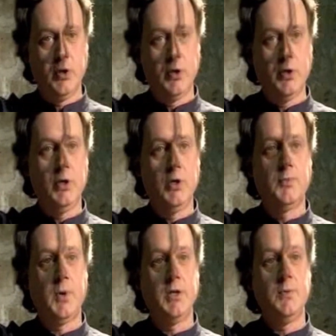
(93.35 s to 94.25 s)

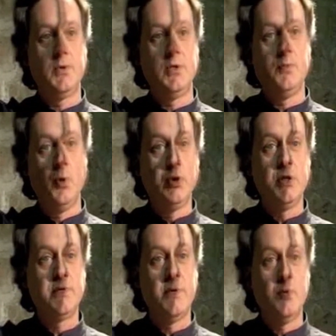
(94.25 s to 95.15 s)
should be able to
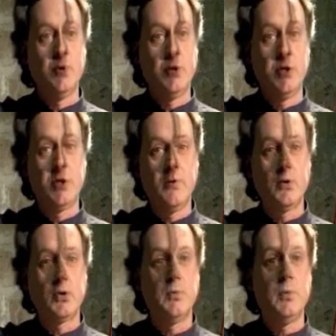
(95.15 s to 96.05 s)
maintain the bow in
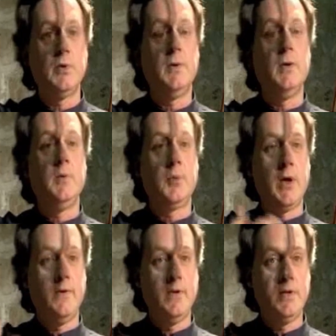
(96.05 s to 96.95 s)
the vertical
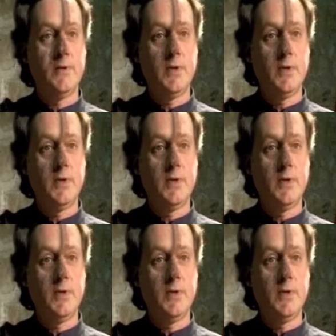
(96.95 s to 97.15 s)
position.